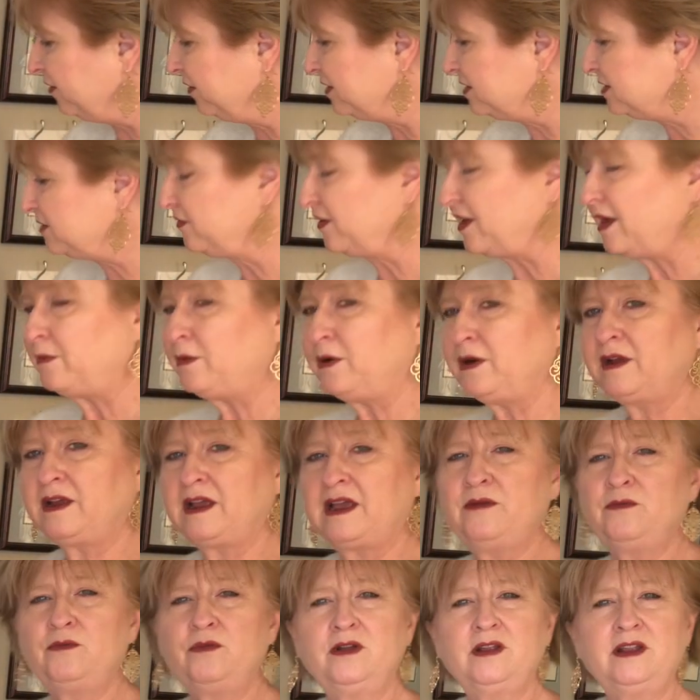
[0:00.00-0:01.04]
this fabric,
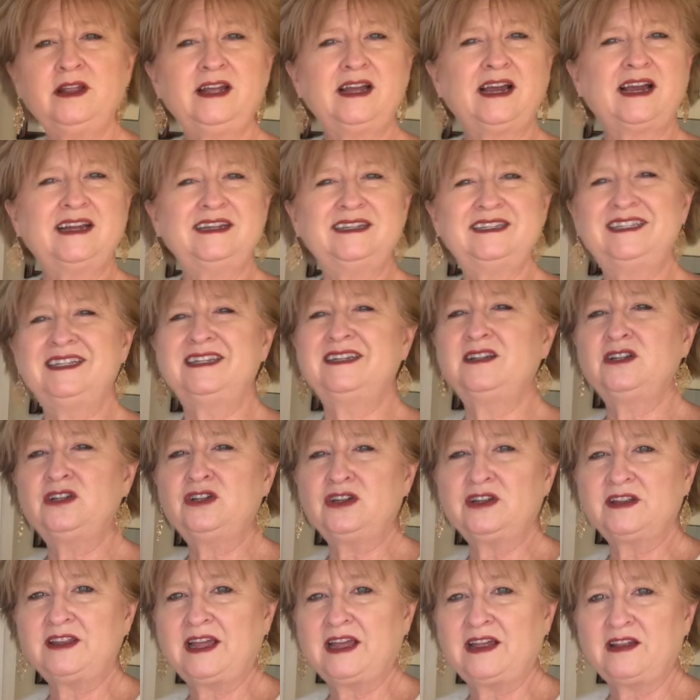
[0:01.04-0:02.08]
and really I didn't
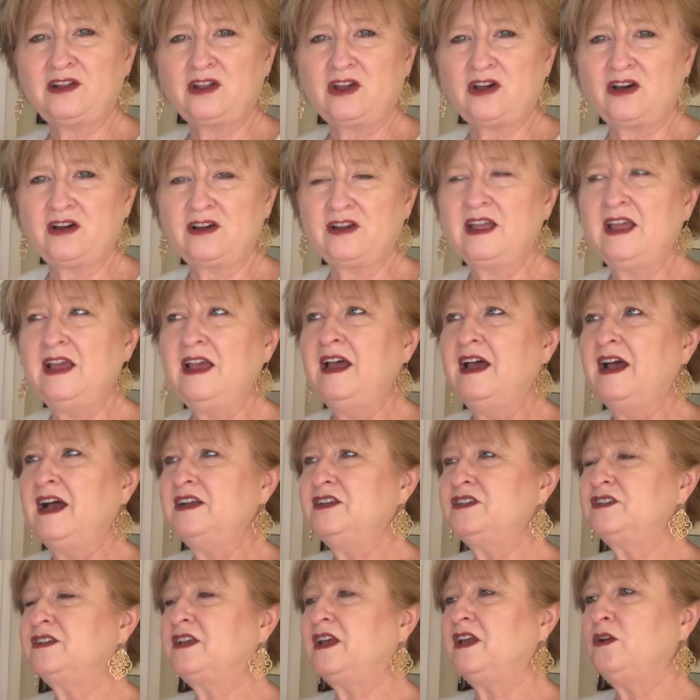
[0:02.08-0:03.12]
look that long. I
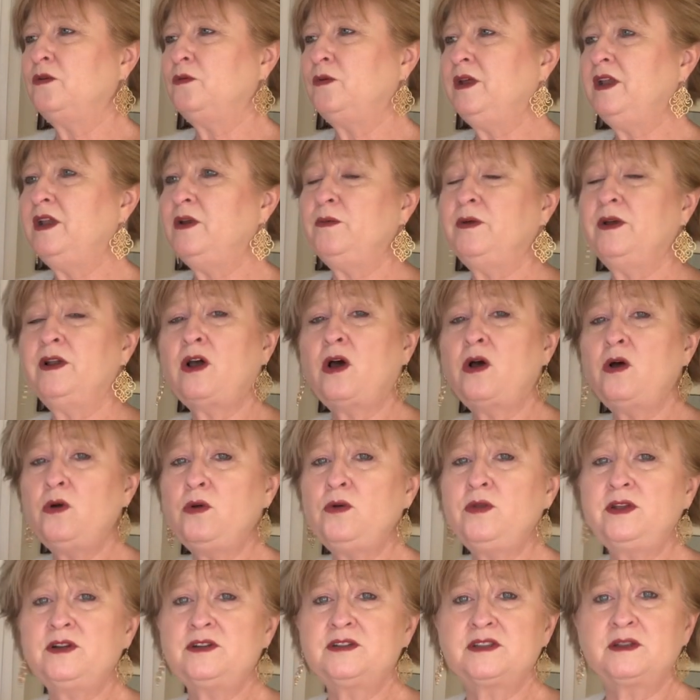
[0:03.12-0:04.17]
just kind of went and went, oh,
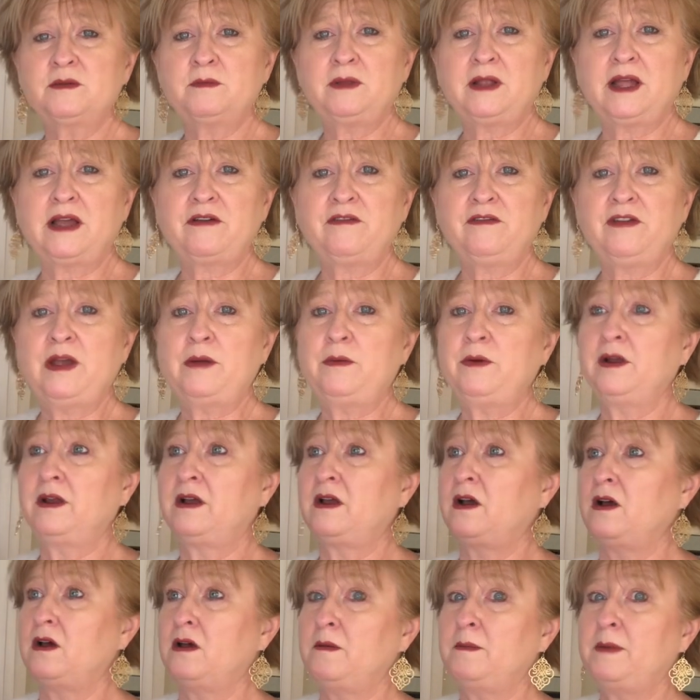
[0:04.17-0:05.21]
there's some black
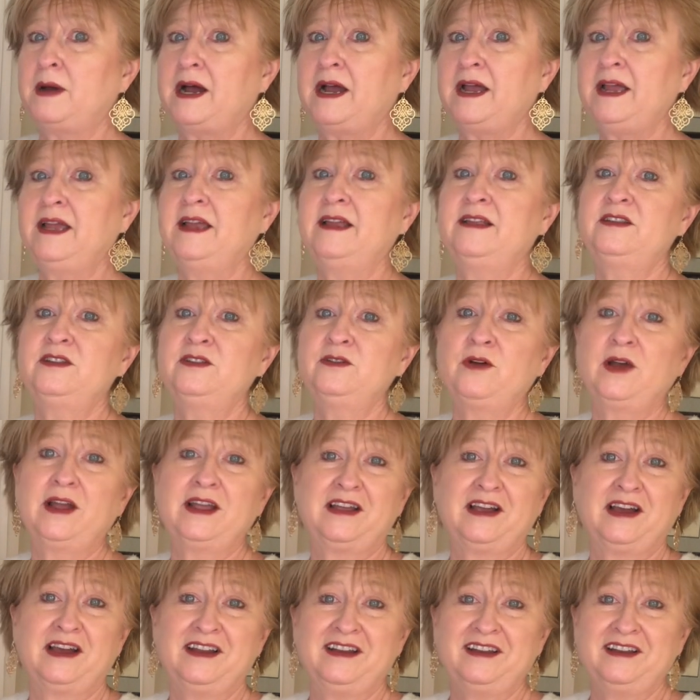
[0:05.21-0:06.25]
fabric, I'll buy it. So I
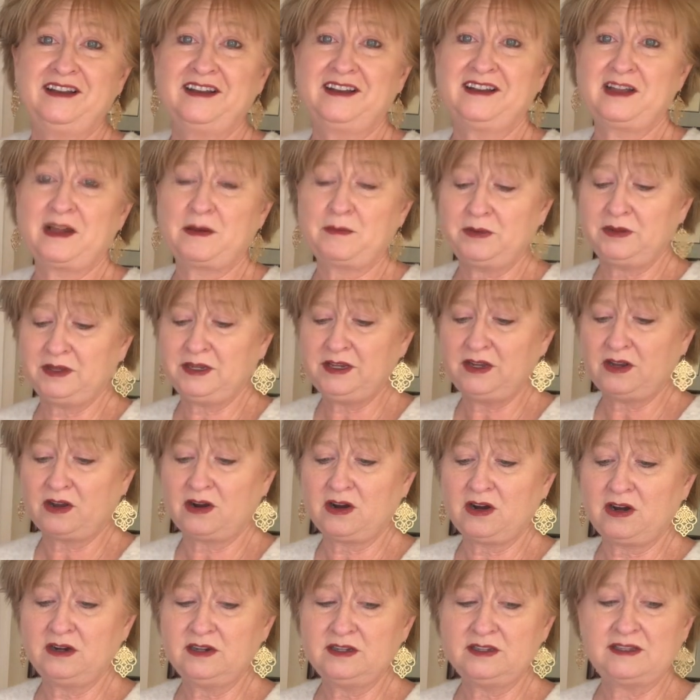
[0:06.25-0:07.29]
got a couple of
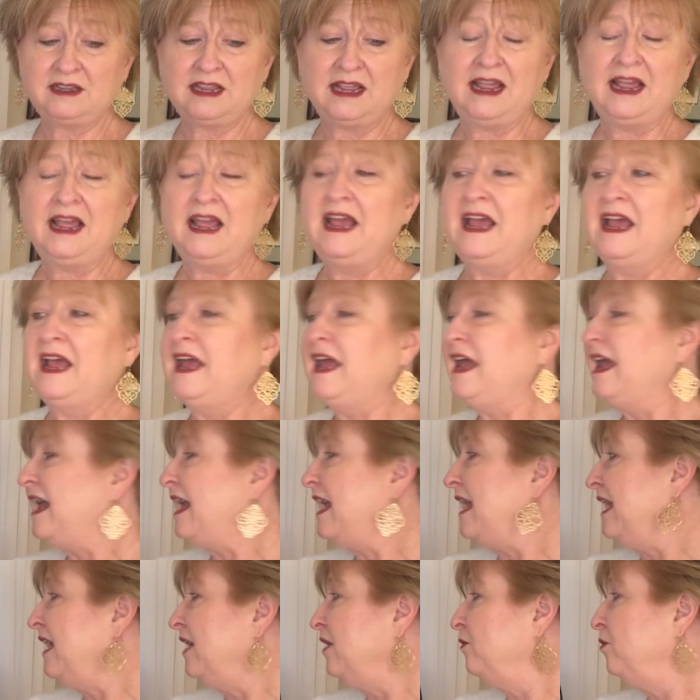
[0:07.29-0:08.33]
yards,
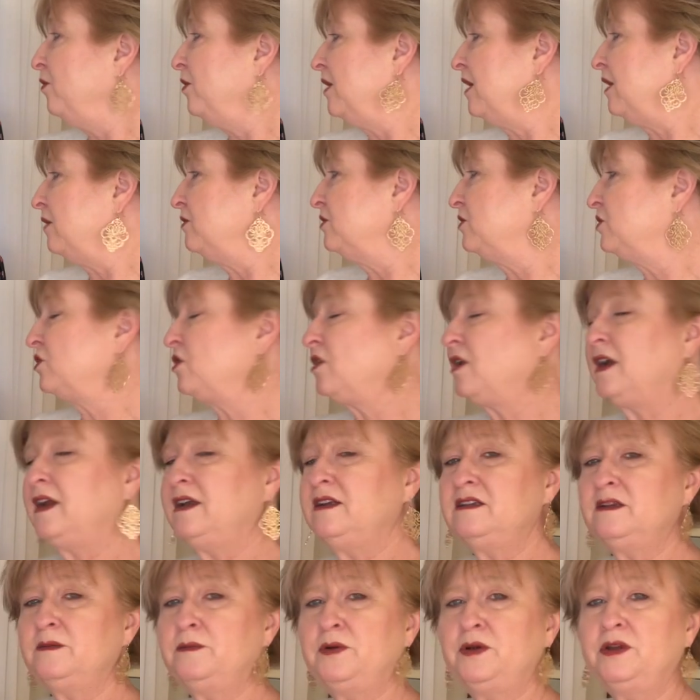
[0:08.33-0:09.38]
and when I was trying
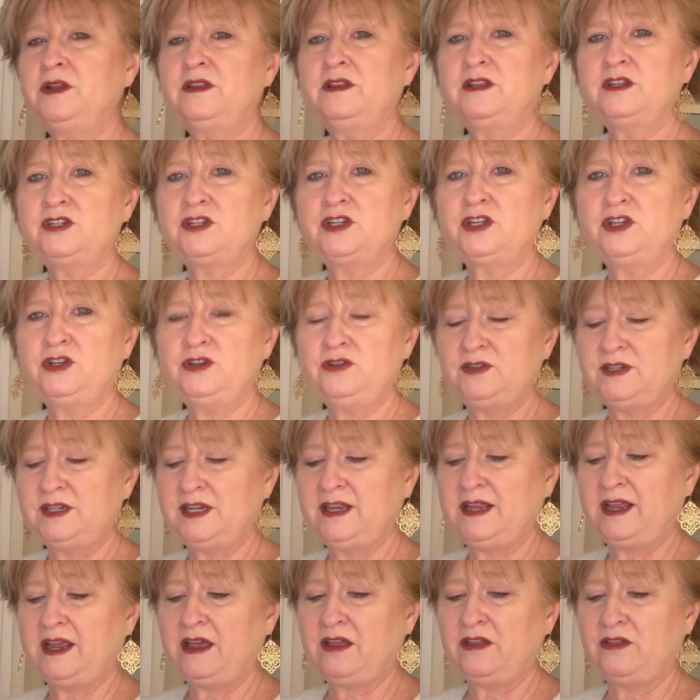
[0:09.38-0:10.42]
to put the two
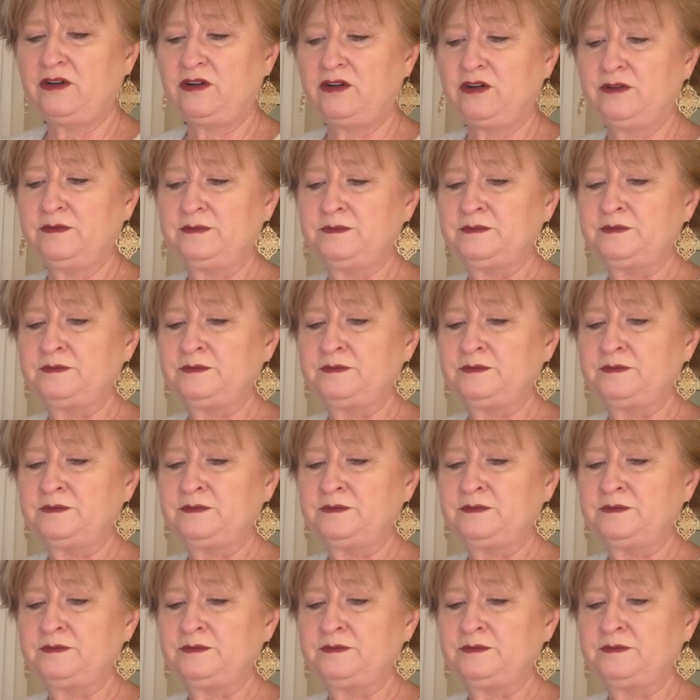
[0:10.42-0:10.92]
together,